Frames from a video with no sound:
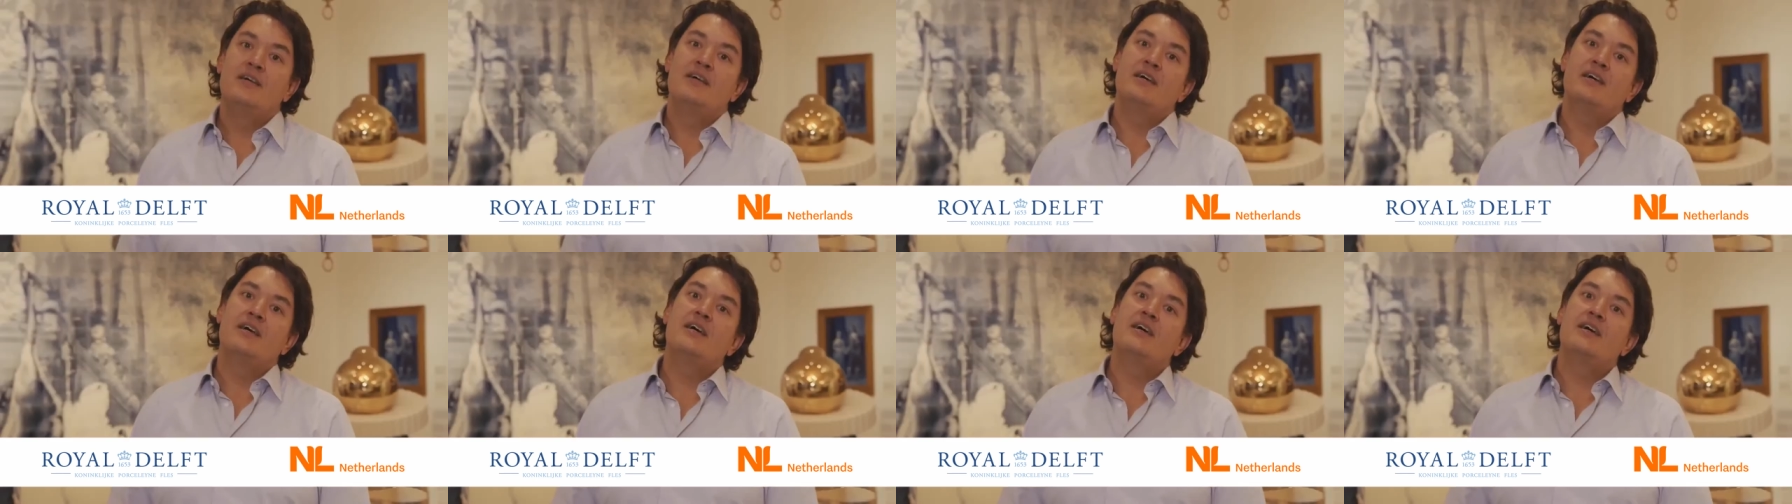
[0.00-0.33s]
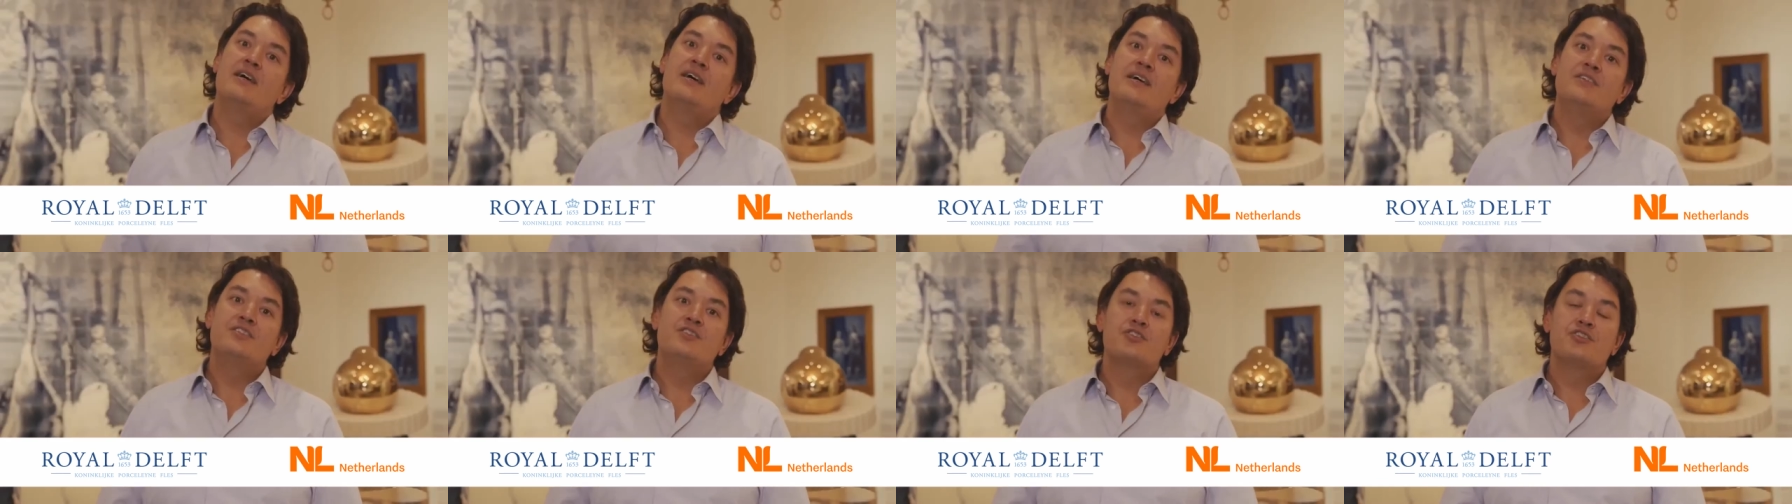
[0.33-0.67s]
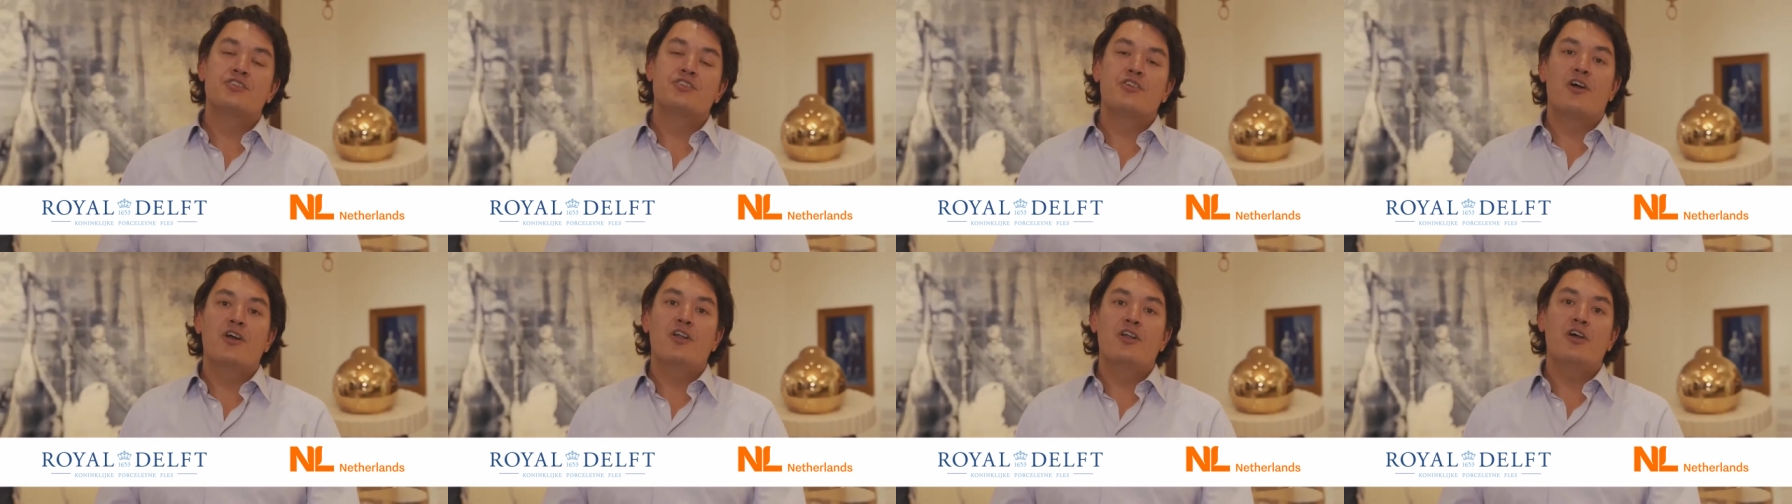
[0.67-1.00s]
Uh, and to
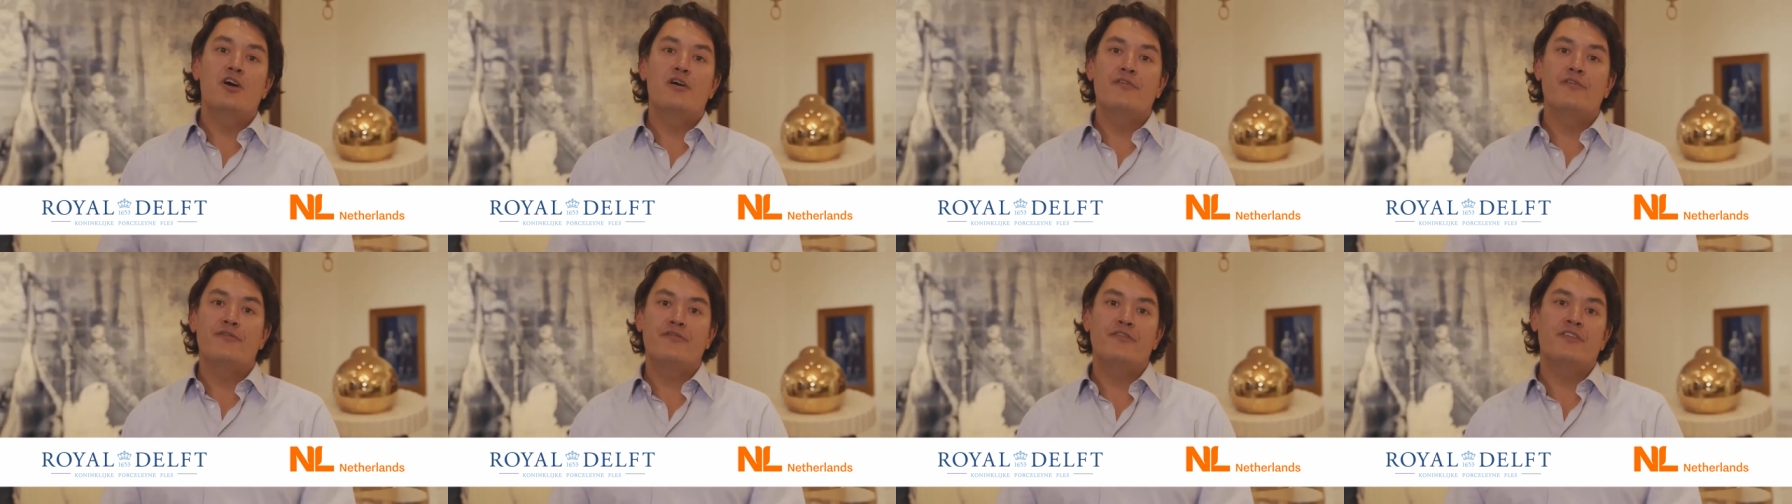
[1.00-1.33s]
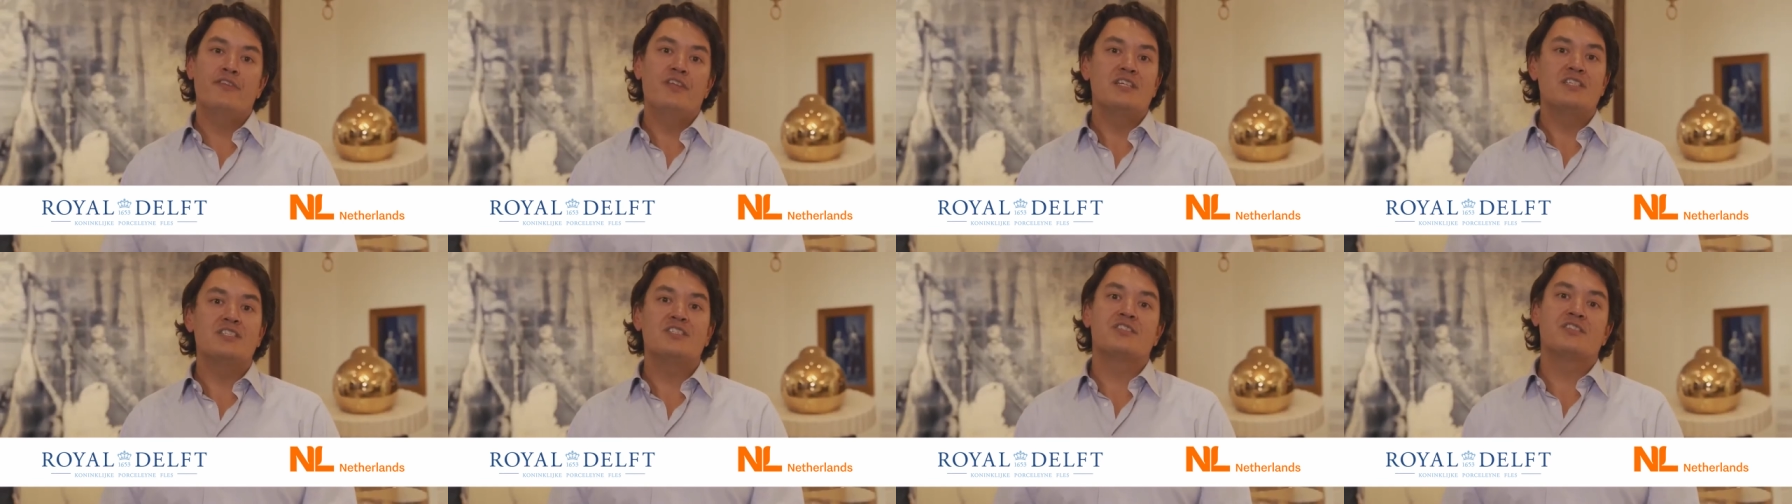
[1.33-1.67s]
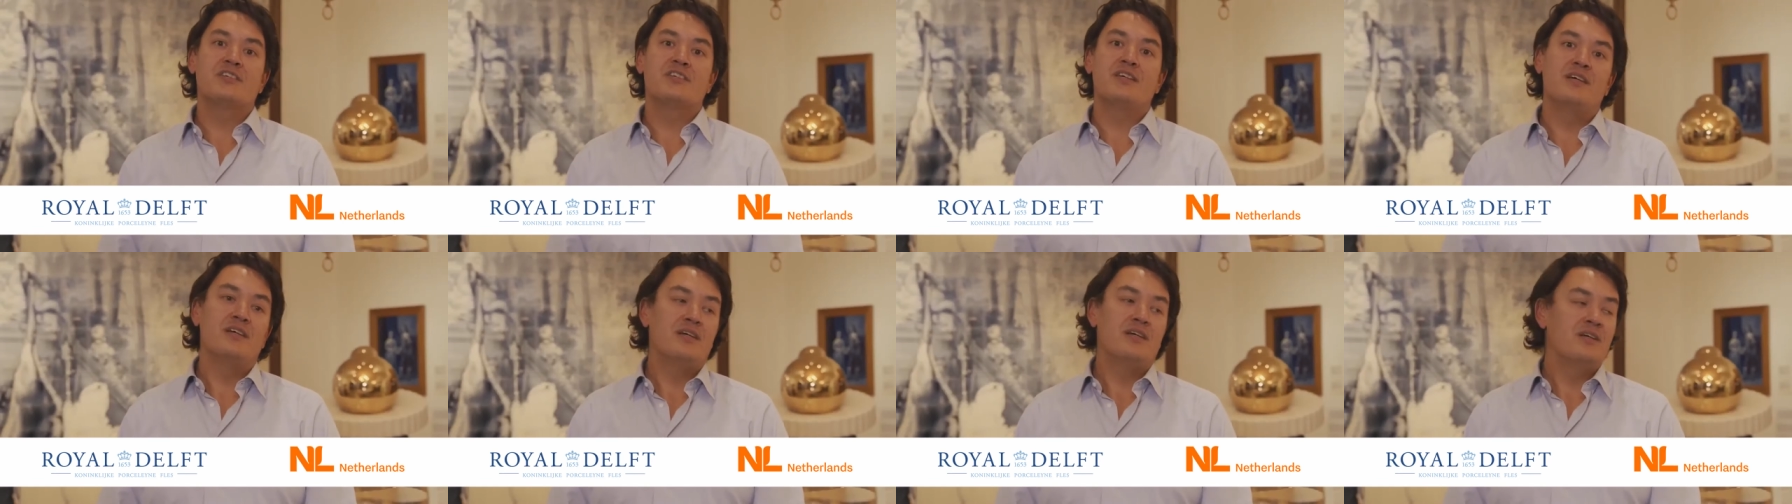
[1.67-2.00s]
start off this,
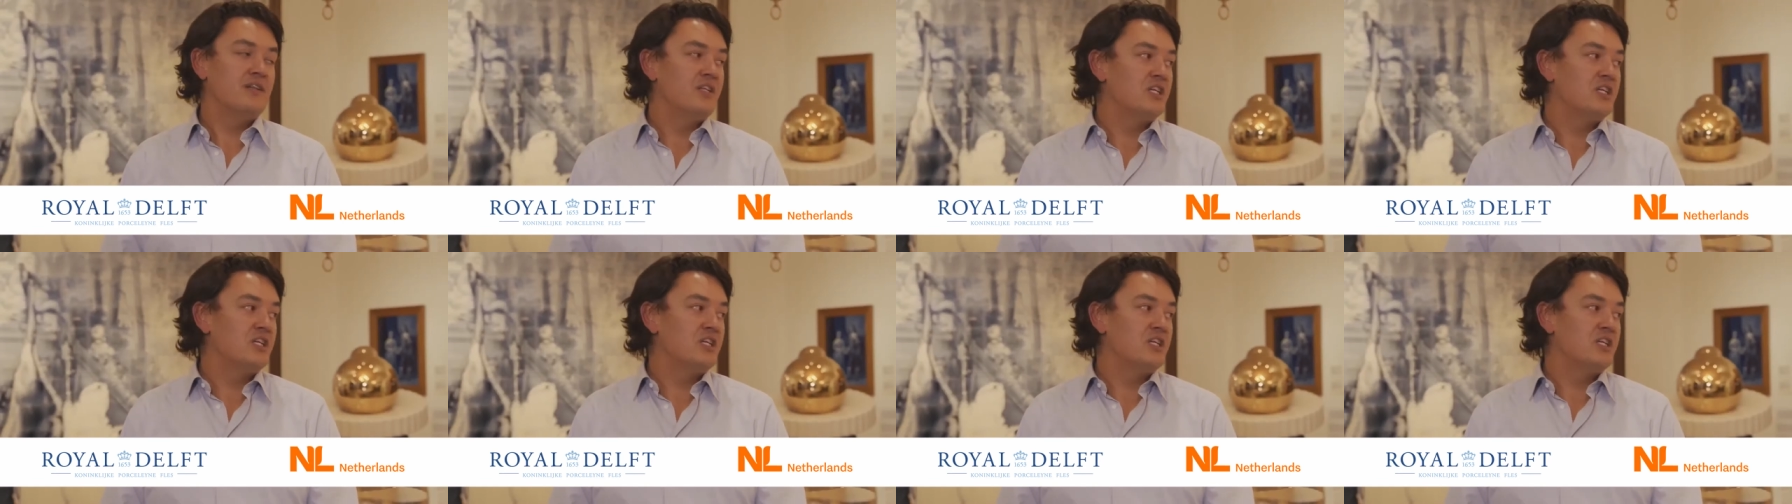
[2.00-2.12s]
uh,